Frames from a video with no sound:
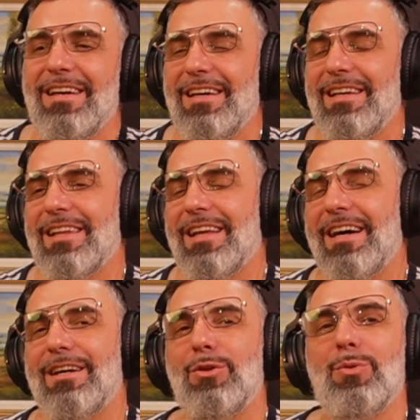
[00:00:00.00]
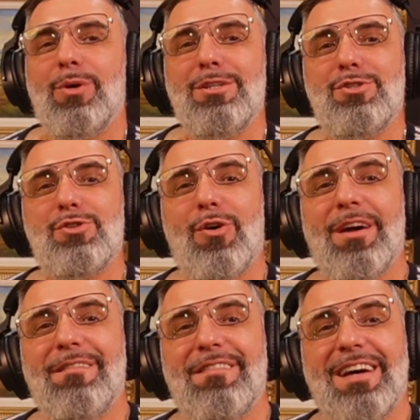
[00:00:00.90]
like doing
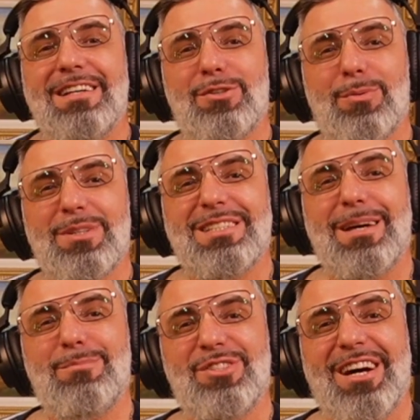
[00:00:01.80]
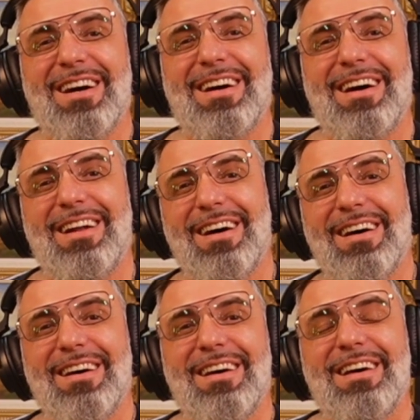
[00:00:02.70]
joint venture with Sam Giancana
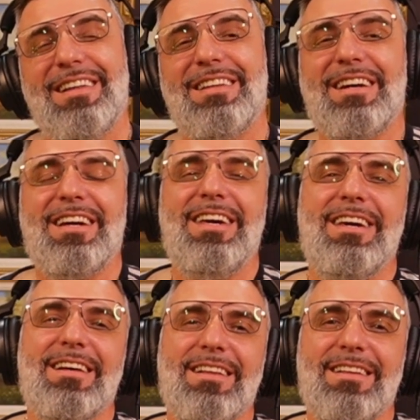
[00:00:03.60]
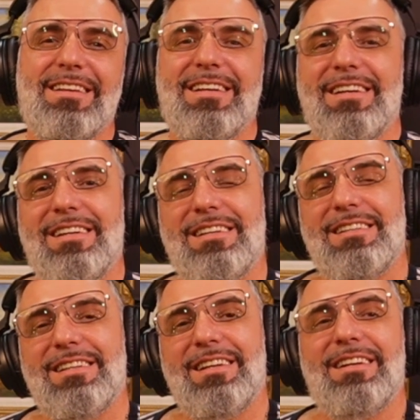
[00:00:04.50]
to kill
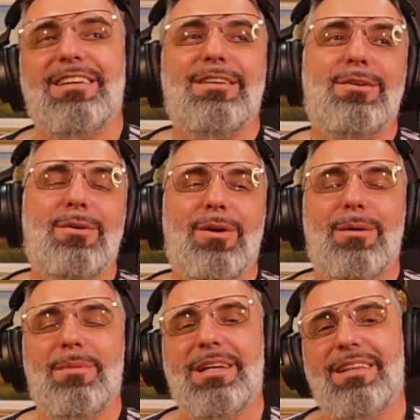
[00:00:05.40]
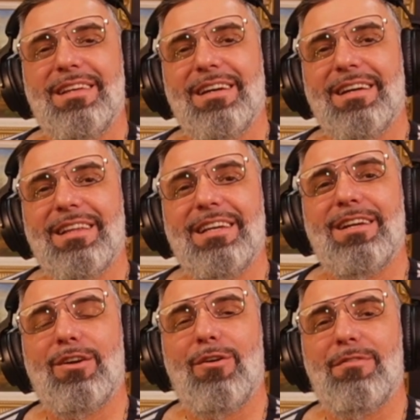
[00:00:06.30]
you know what I mean, the
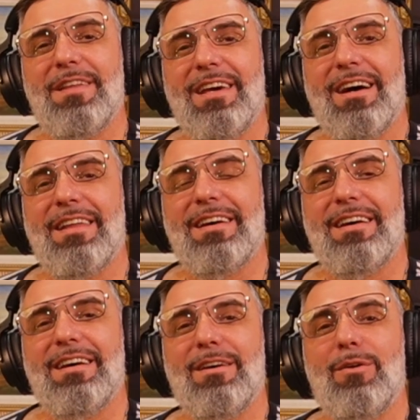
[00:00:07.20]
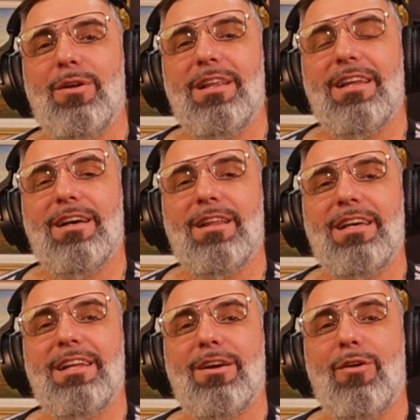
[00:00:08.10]
leader of the other, or
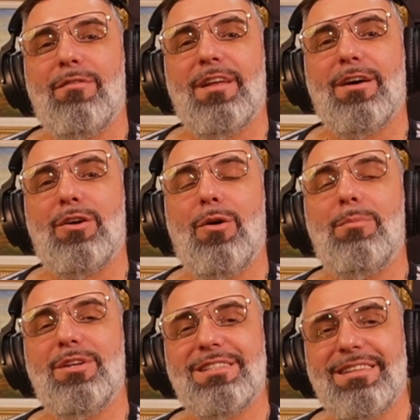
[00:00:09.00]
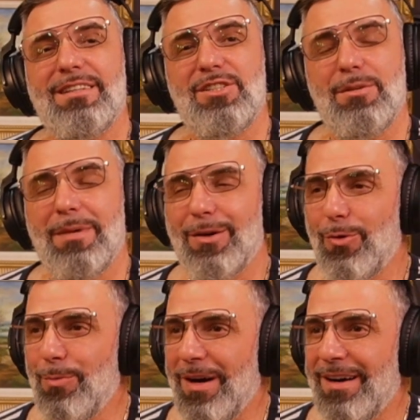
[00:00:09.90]
leader of the communist regime in
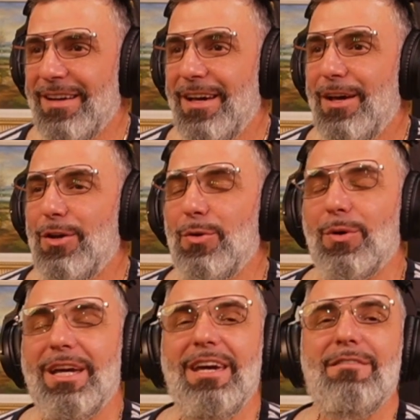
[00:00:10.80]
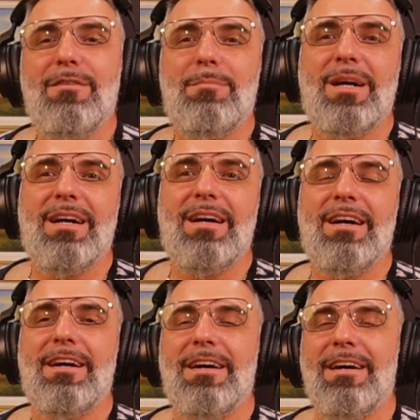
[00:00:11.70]
Cuba. You give him
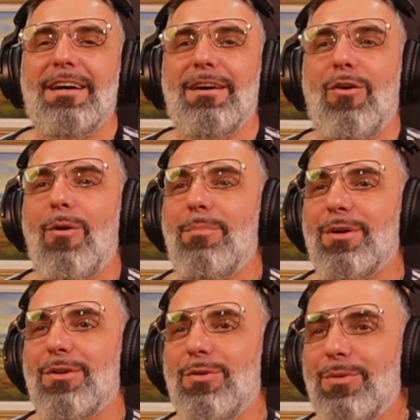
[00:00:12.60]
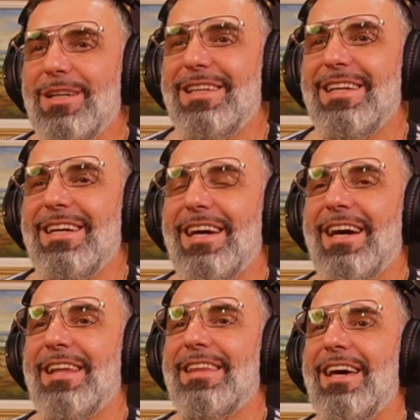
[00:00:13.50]
a opportunity,
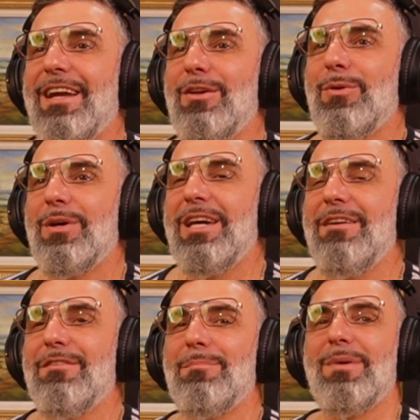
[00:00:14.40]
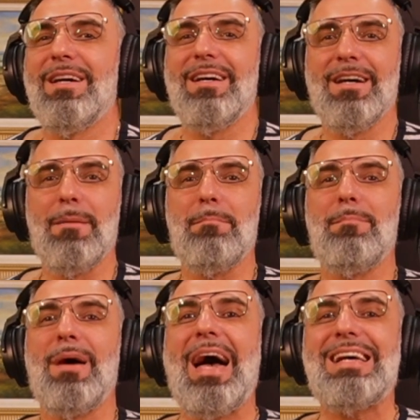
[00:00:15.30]
and then you give him a
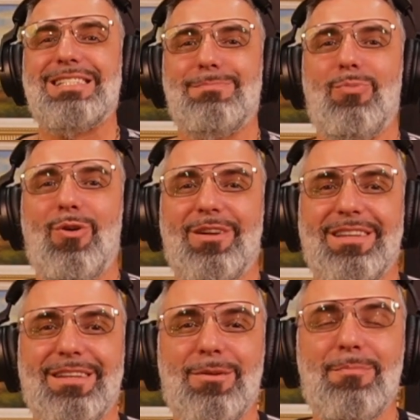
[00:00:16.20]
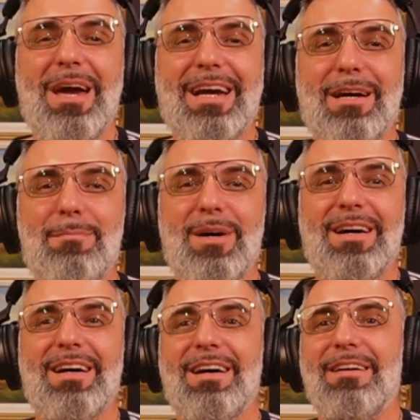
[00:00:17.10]
passport. You make him
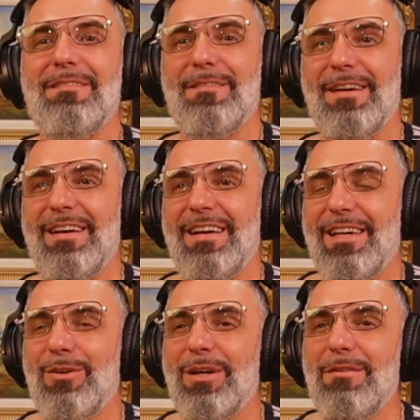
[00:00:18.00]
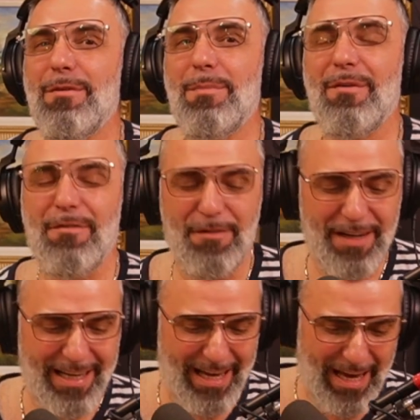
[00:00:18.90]
you give him a
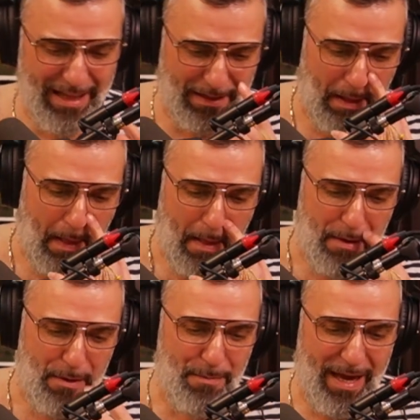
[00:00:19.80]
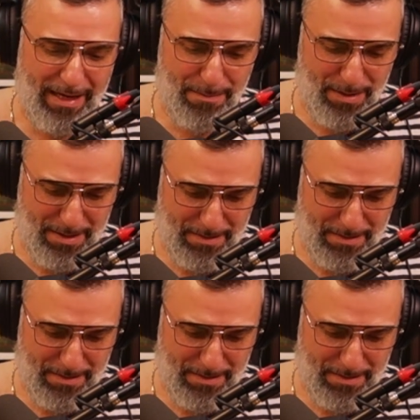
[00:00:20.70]
free hand. You make him not